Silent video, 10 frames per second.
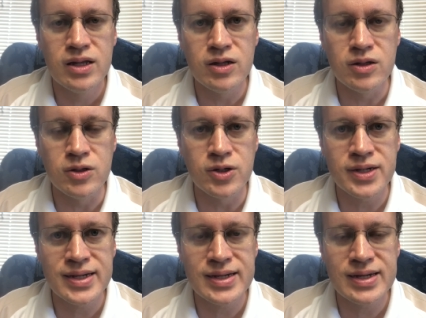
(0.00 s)

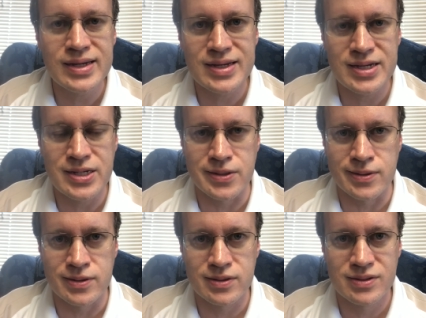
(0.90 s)
Looking
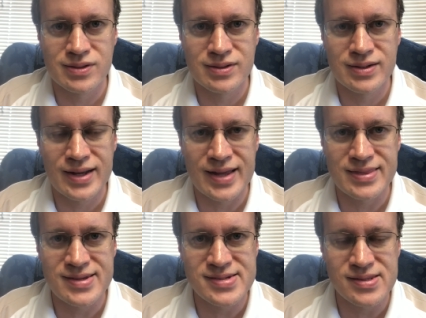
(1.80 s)
here at
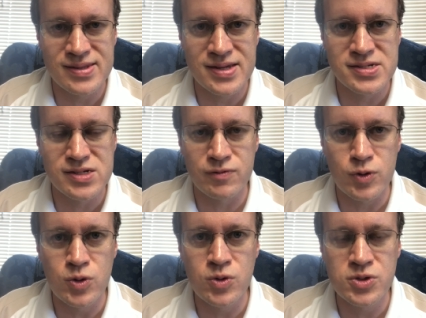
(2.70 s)
this list of
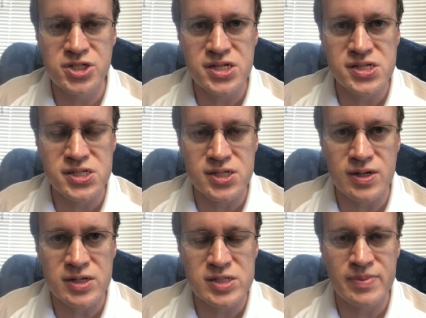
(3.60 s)
who Jesus
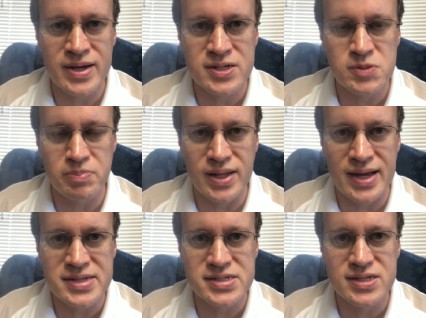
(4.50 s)
talks about as
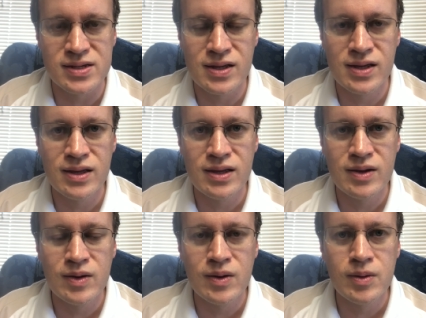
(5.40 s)
blessed,
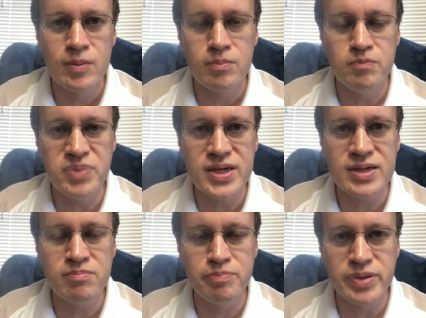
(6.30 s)

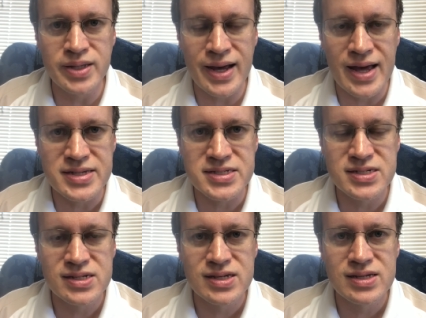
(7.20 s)
being
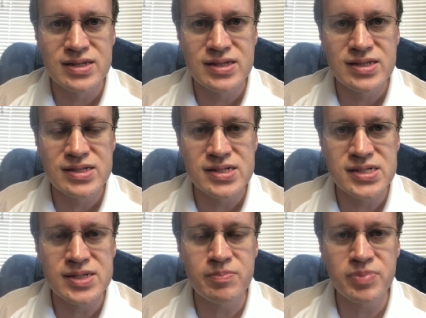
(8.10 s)
blessed
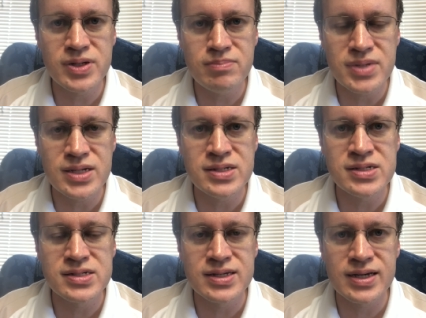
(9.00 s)
simply
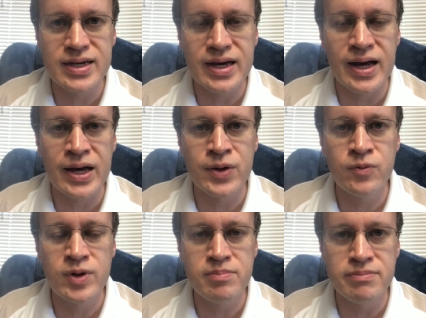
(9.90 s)
means that God
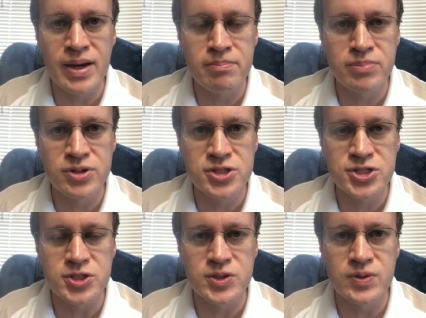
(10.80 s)

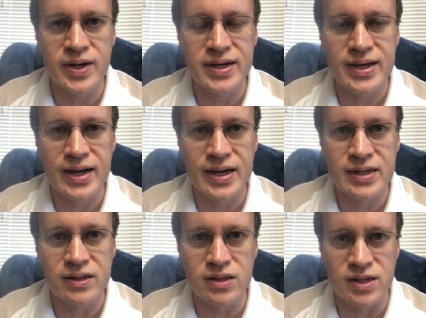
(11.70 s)
remembers you and
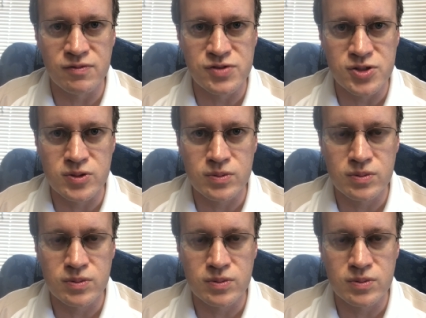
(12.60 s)
God loves you.